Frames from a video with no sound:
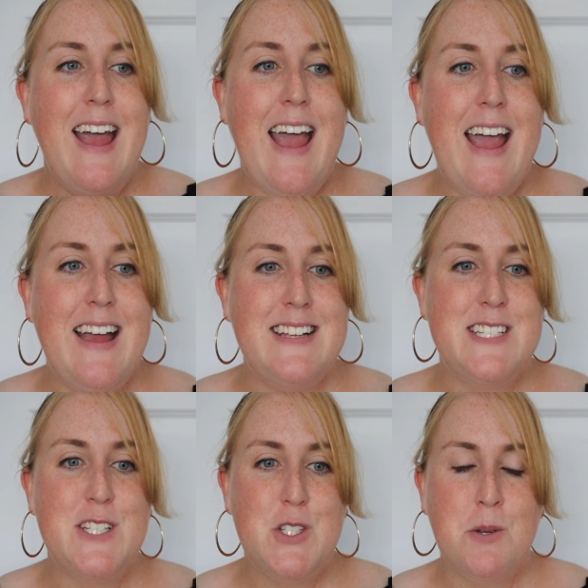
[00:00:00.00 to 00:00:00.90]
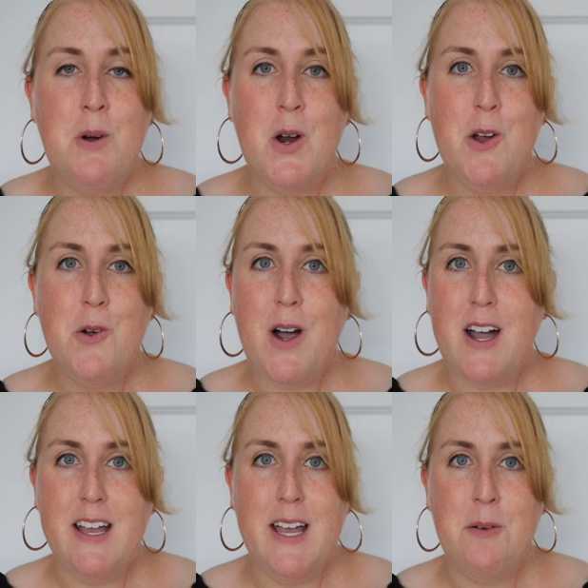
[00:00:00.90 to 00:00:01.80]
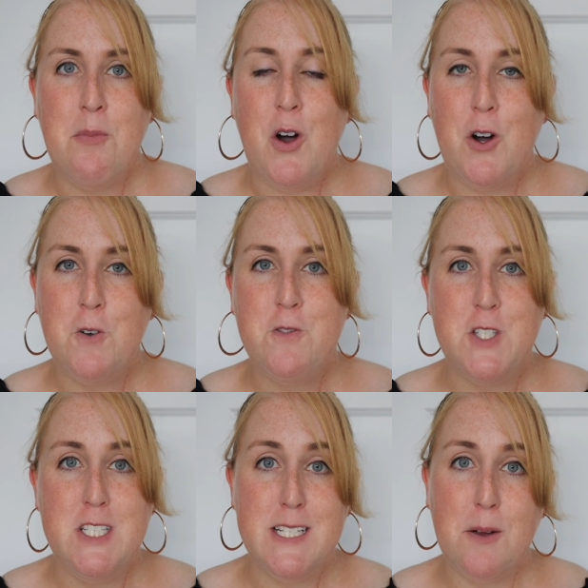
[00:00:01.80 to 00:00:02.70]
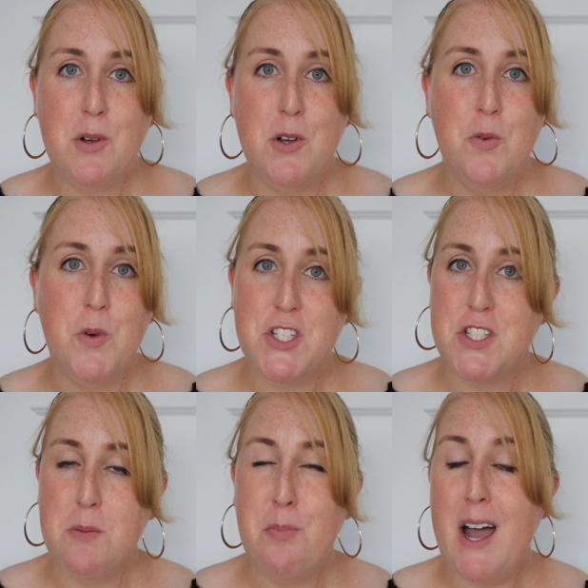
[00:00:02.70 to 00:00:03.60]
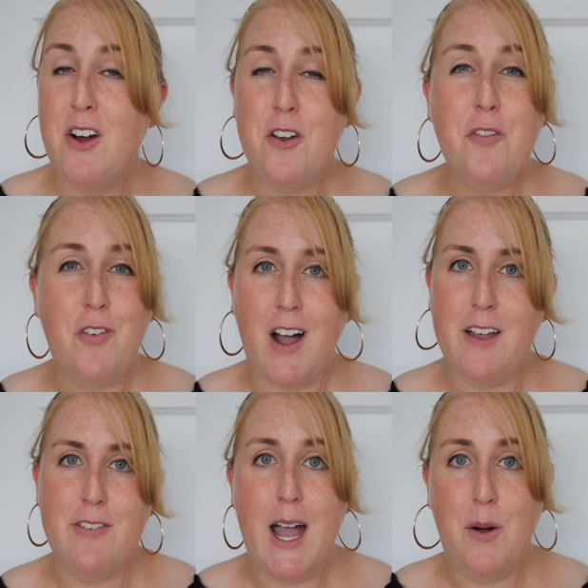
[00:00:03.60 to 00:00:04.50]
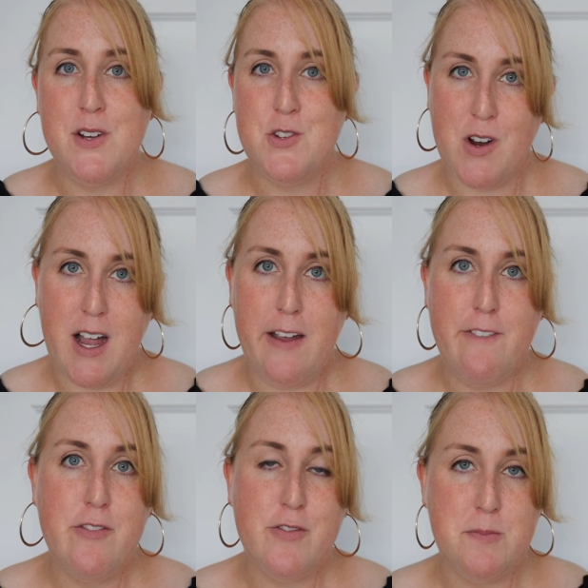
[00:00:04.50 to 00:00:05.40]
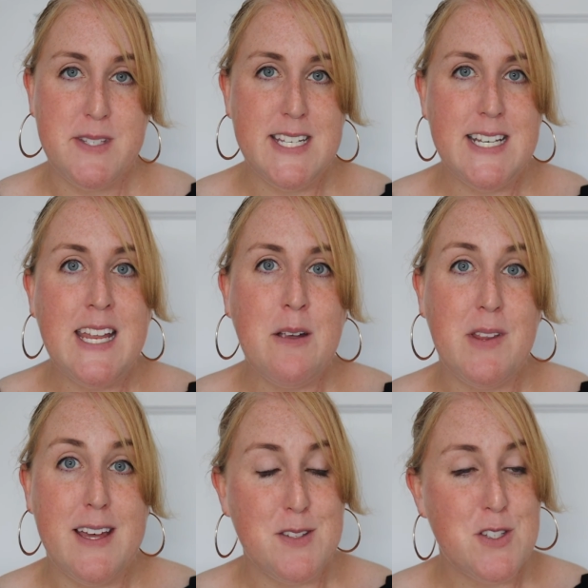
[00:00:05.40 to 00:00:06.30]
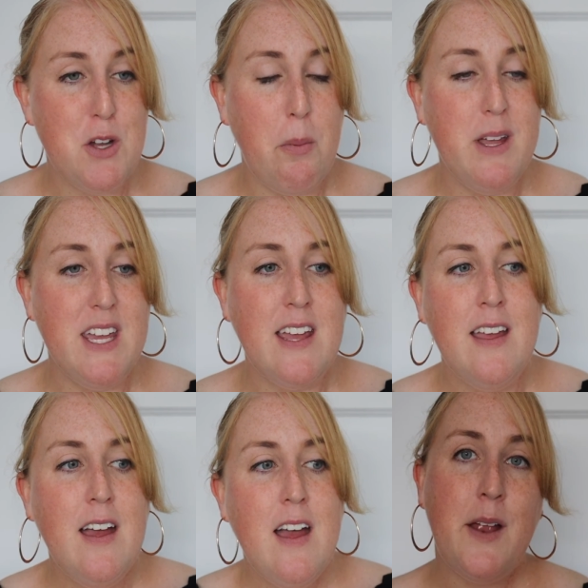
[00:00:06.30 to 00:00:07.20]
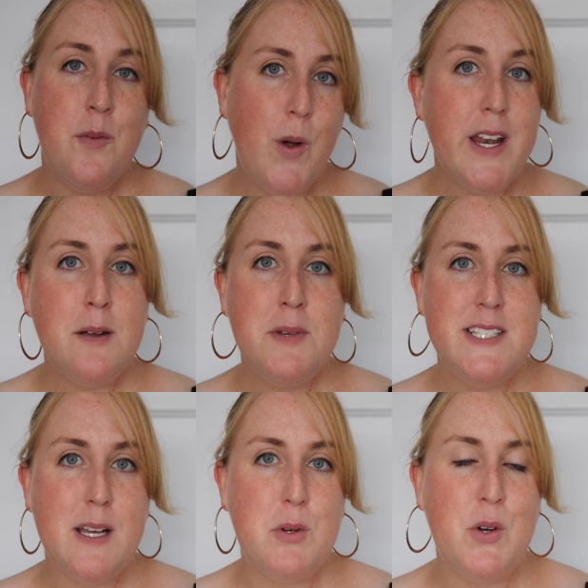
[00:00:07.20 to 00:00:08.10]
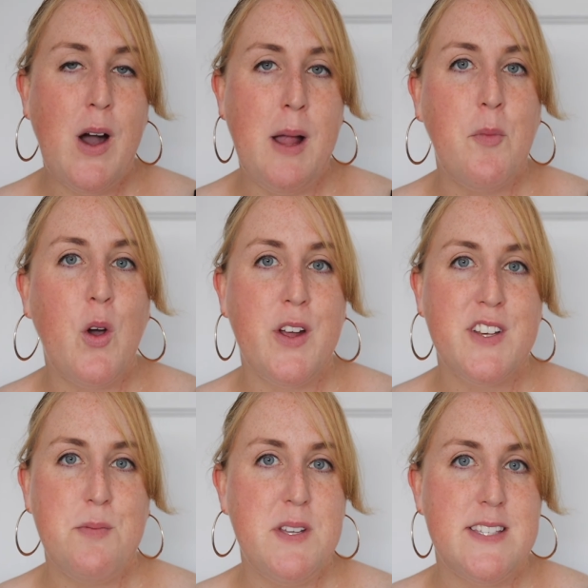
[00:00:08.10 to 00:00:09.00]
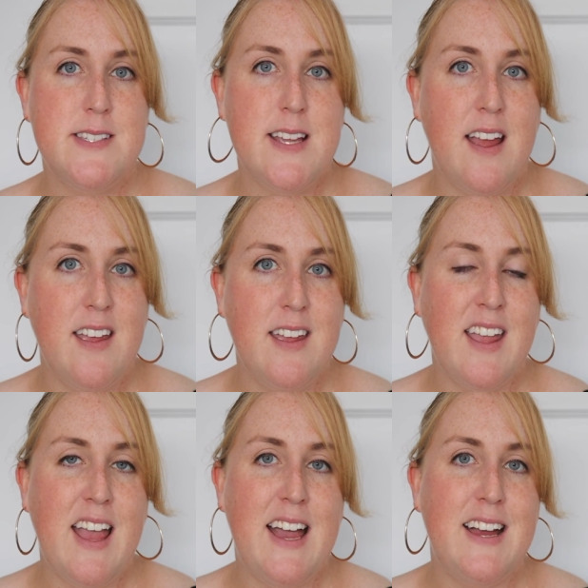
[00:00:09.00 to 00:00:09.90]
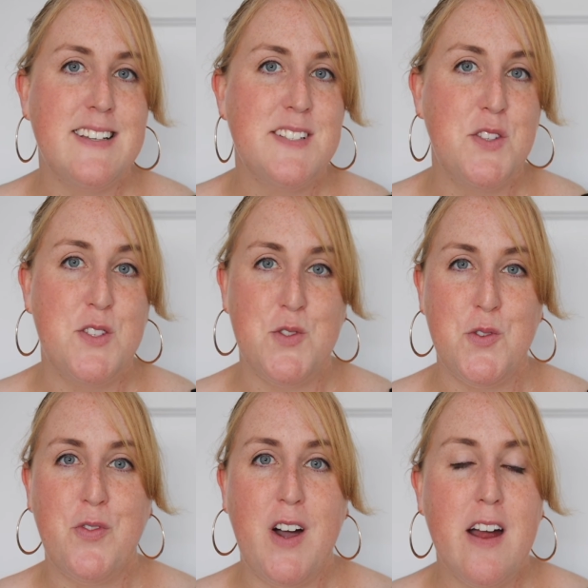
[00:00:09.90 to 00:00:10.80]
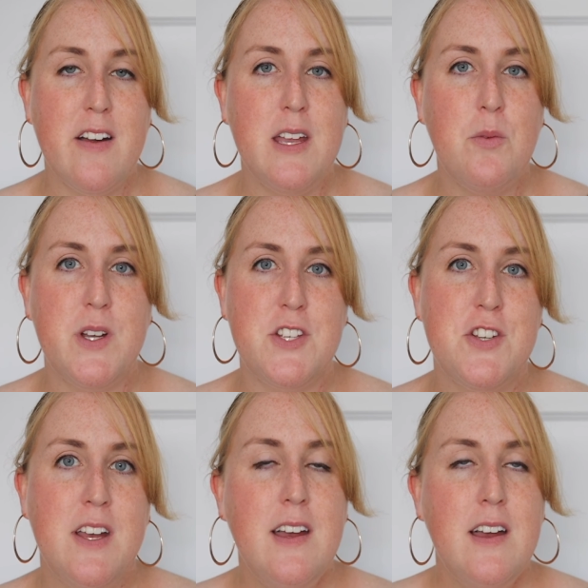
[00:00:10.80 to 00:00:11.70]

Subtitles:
And tomorrow I am off to Dubbo, which is about a 5-hour drive from Sydney without stopping. And when I'm in Dubbo, I'm going to be staying at the Zoofari, which